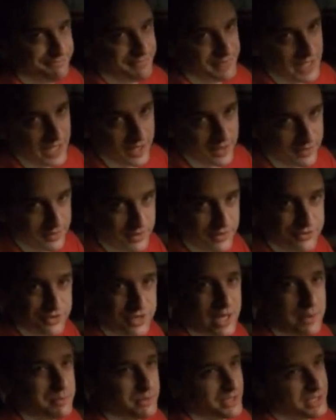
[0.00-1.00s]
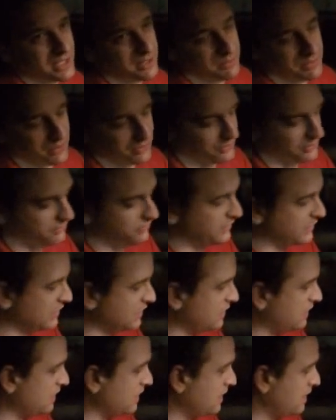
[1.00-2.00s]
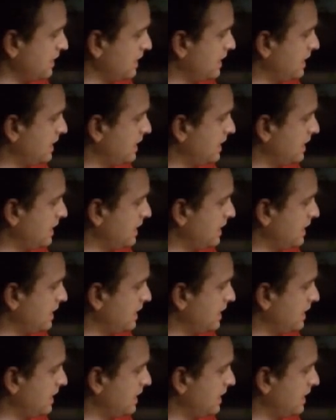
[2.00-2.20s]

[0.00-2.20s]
yeah, so I got plenty of music for the car.